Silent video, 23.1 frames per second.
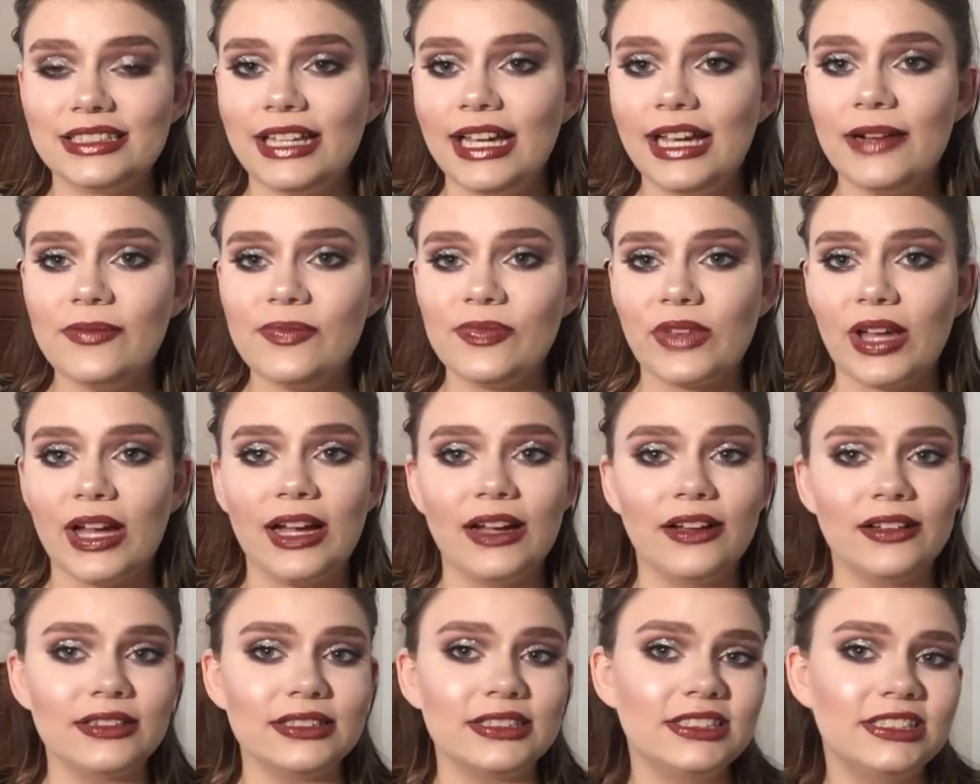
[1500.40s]
yeah,
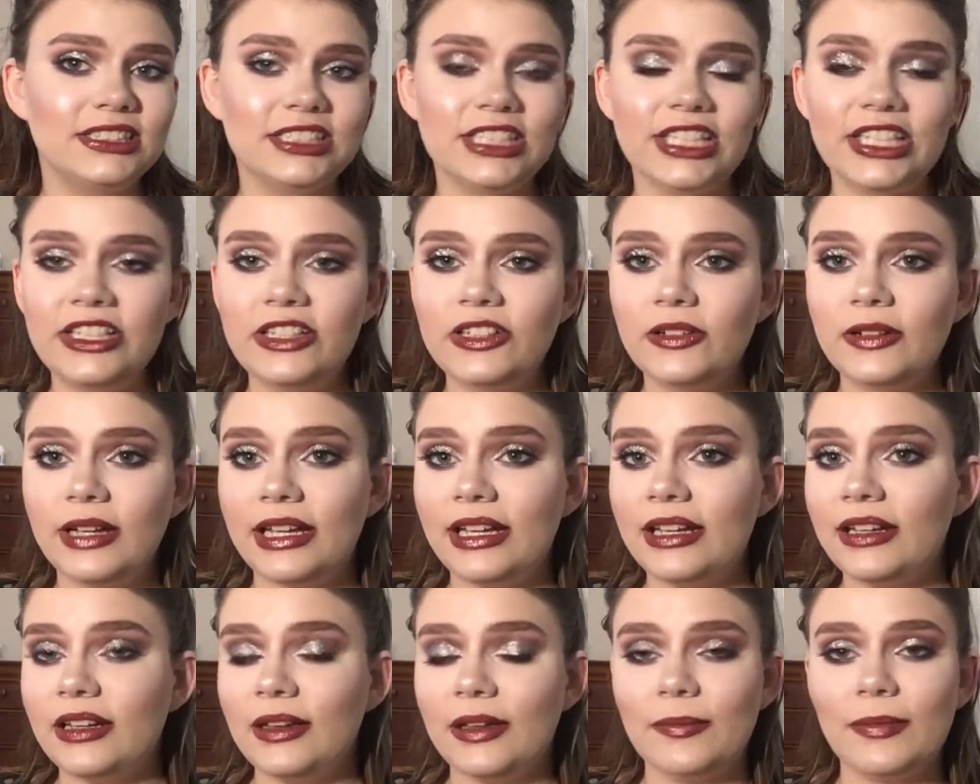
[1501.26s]
I'll see you
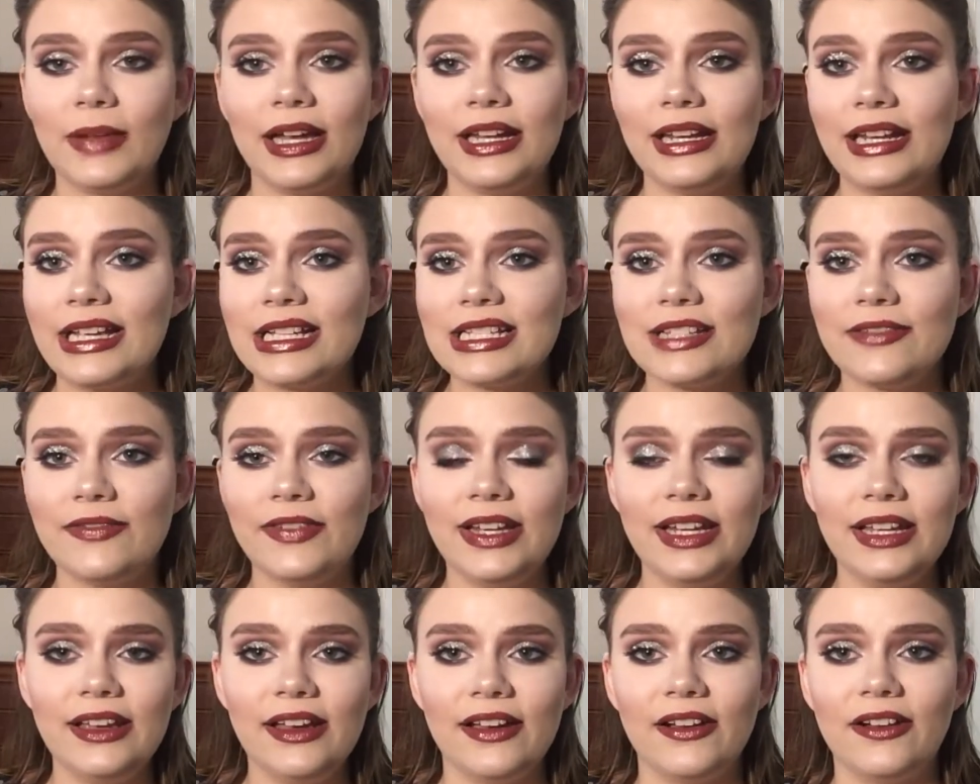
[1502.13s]
in my next
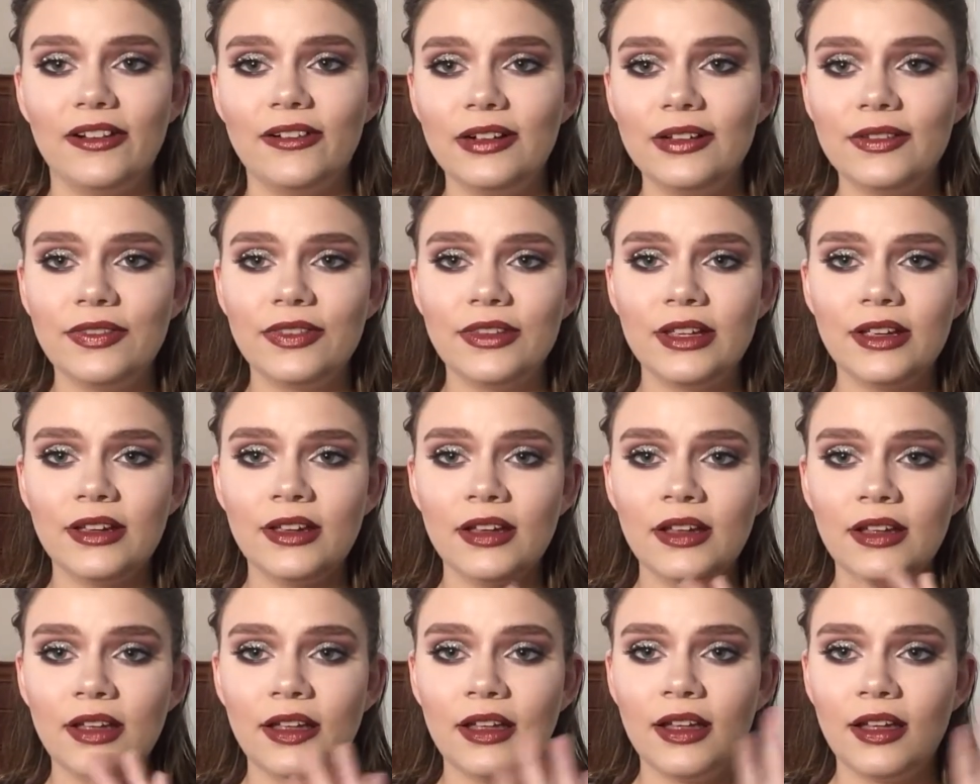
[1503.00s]
video.
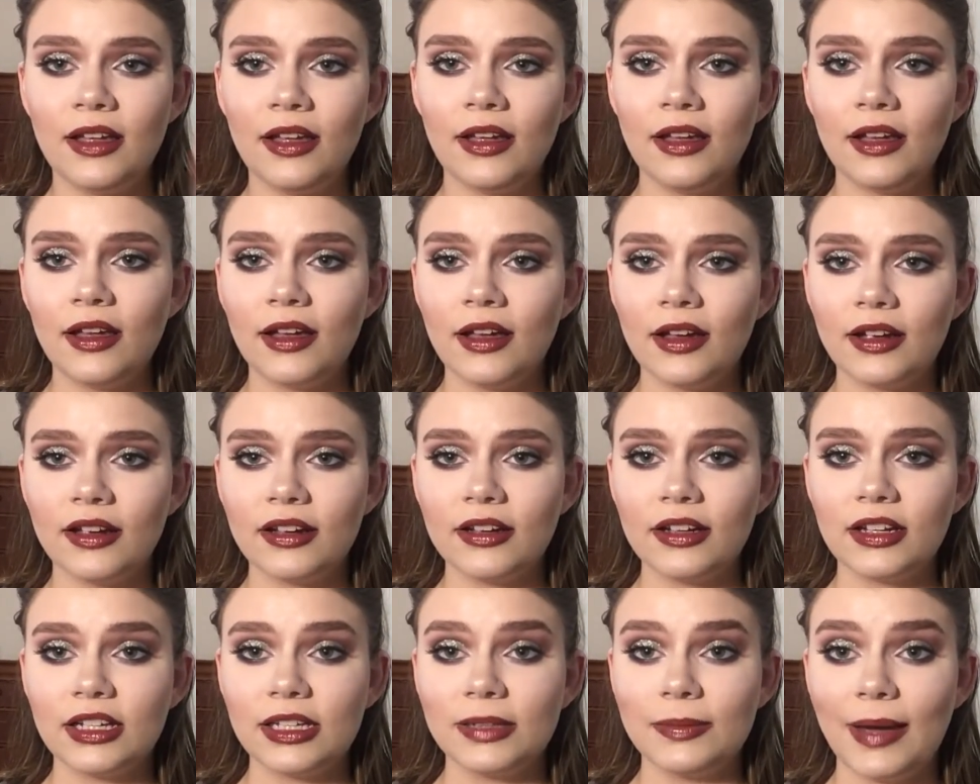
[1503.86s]

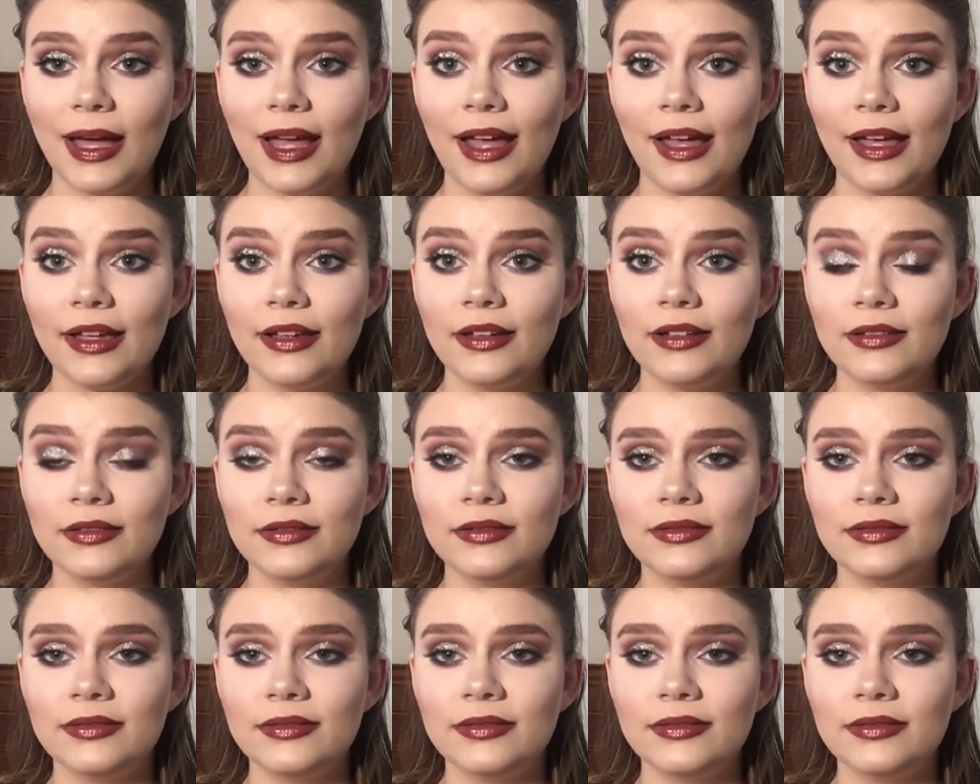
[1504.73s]
Goodbye.